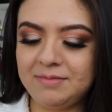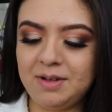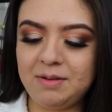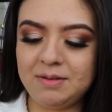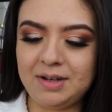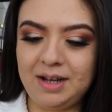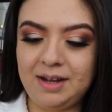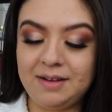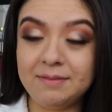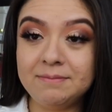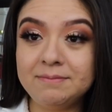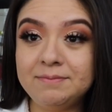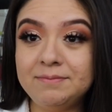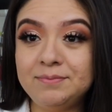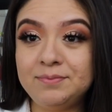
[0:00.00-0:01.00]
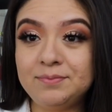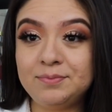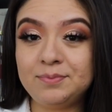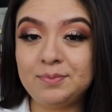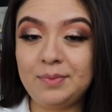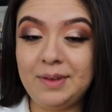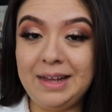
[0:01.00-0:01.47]
Oh, dang.
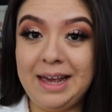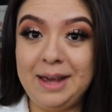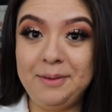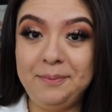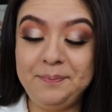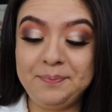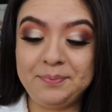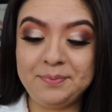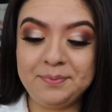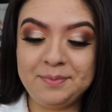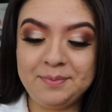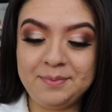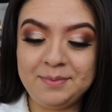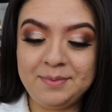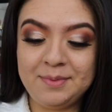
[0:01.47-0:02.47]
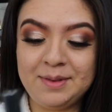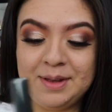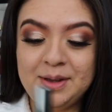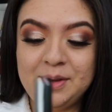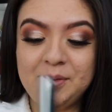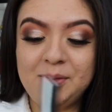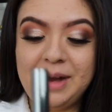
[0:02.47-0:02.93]
Okay.
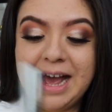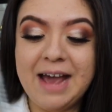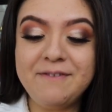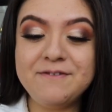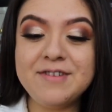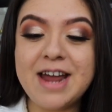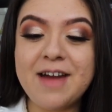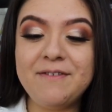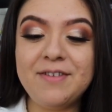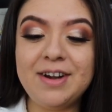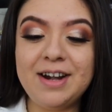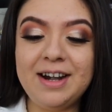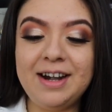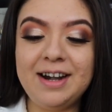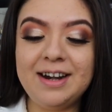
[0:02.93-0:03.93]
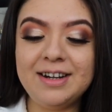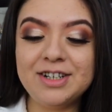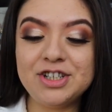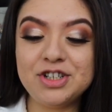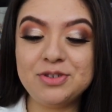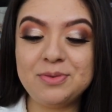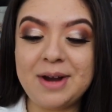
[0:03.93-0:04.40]
Well, I've never
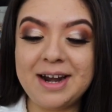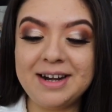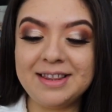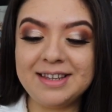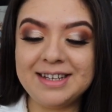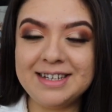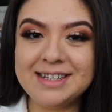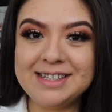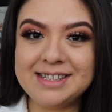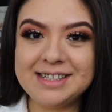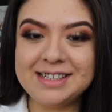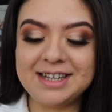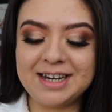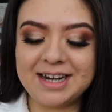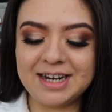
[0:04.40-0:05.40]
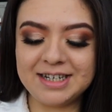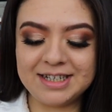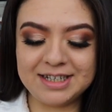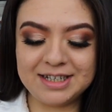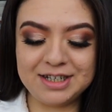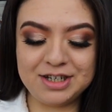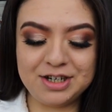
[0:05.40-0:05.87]
tried this and I
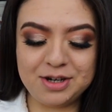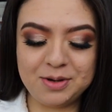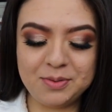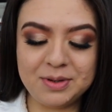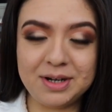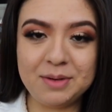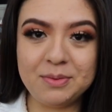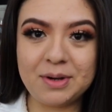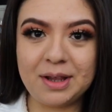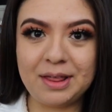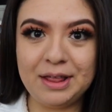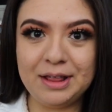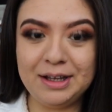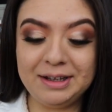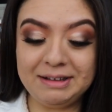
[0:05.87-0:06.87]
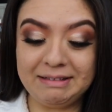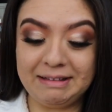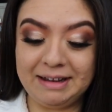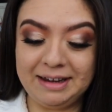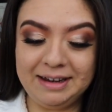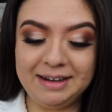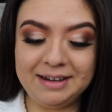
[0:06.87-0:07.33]
didn't know what it would look
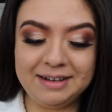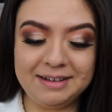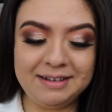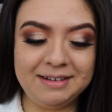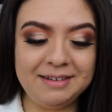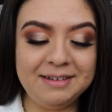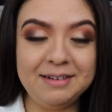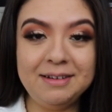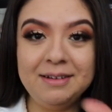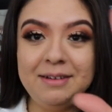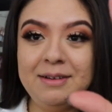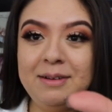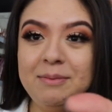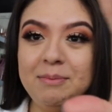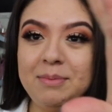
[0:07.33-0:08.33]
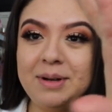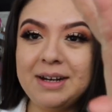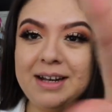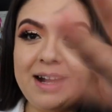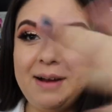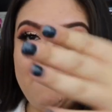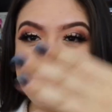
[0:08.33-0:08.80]
like. But I
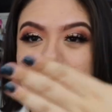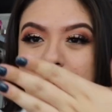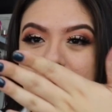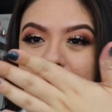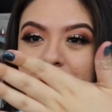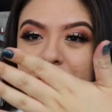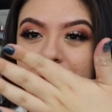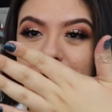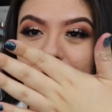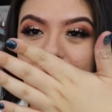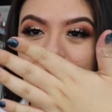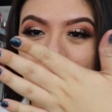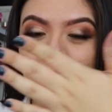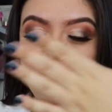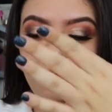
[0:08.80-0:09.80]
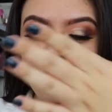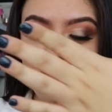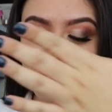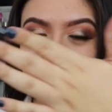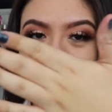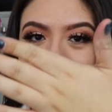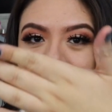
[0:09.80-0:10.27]
got powder all
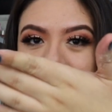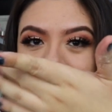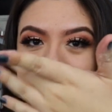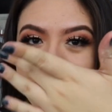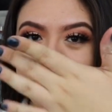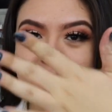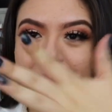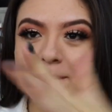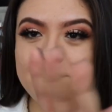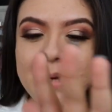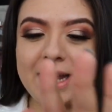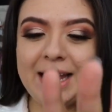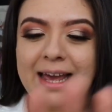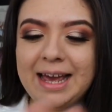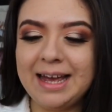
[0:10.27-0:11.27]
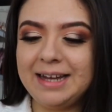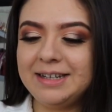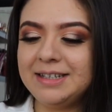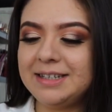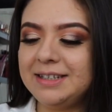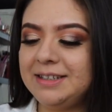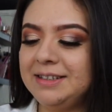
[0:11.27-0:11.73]
over my
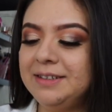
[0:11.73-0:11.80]
hand,